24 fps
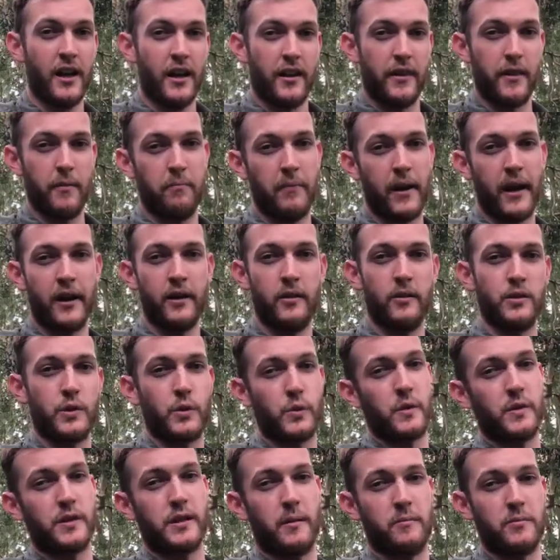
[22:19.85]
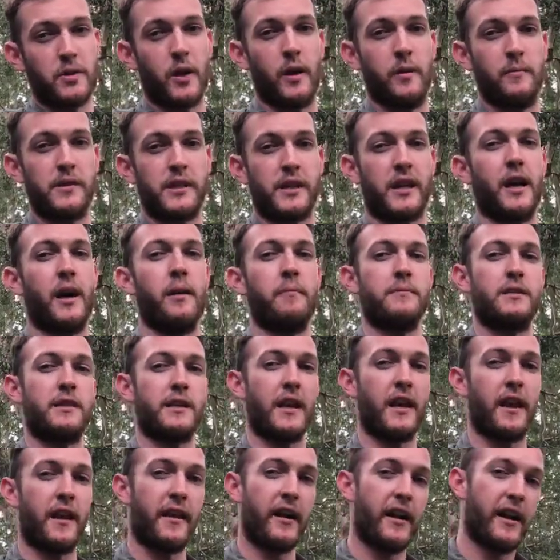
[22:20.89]
The males will sometimes come
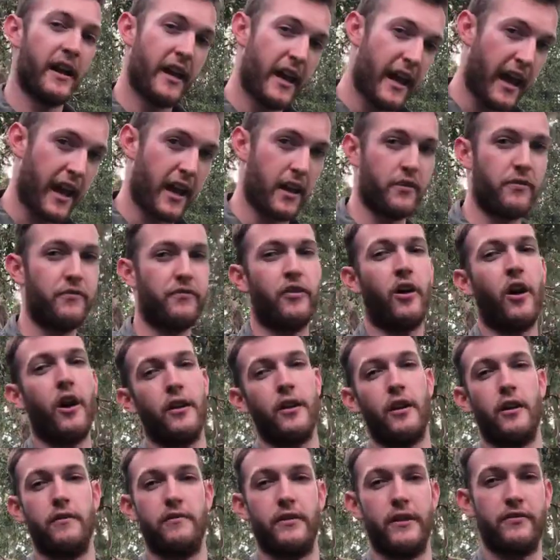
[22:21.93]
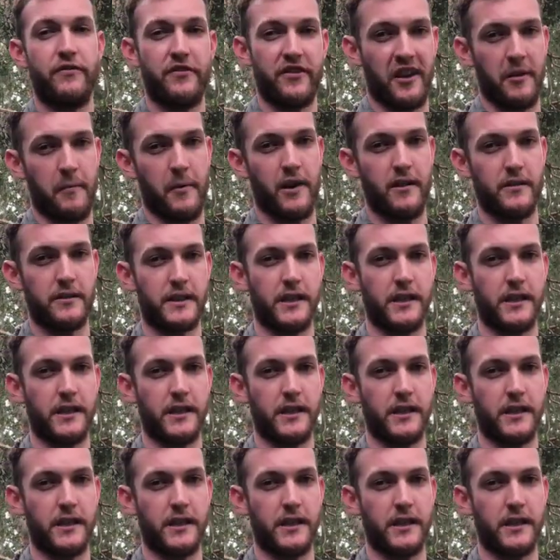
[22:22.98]
together and fight over the females.